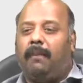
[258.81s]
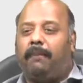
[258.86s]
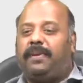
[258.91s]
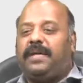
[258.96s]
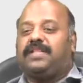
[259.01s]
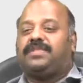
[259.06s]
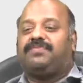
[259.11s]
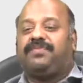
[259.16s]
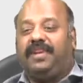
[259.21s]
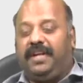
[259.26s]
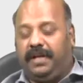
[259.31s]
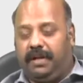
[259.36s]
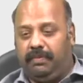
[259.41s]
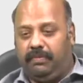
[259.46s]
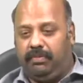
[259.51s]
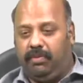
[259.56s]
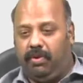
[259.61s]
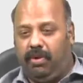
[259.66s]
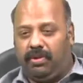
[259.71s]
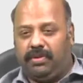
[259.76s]
press
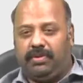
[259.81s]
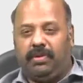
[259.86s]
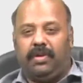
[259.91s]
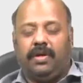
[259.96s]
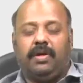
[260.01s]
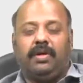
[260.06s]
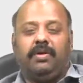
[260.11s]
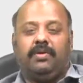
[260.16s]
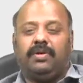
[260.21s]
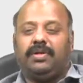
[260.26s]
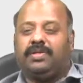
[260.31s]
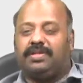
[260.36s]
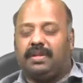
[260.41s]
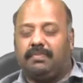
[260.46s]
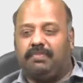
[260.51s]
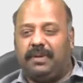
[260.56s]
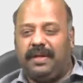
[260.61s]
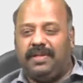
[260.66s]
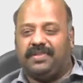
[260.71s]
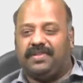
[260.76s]
freedom, or you can
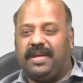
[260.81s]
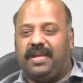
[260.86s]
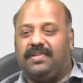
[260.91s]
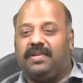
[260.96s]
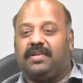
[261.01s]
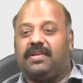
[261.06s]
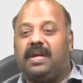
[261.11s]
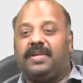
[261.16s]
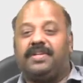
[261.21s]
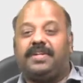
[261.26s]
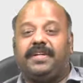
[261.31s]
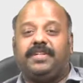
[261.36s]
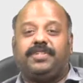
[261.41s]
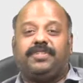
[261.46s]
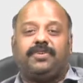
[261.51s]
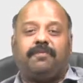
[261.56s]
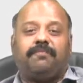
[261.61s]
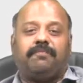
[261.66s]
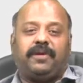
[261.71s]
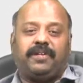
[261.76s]
simply say the
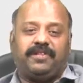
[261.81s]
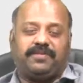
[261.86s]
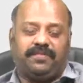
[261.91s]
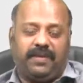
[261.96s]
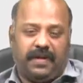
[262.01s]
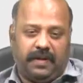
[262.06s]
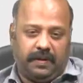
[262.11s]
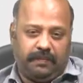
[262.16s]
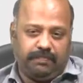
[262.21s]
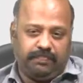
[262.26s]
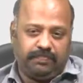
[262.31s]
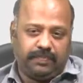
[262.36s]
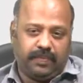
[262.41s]
contents of press freedom.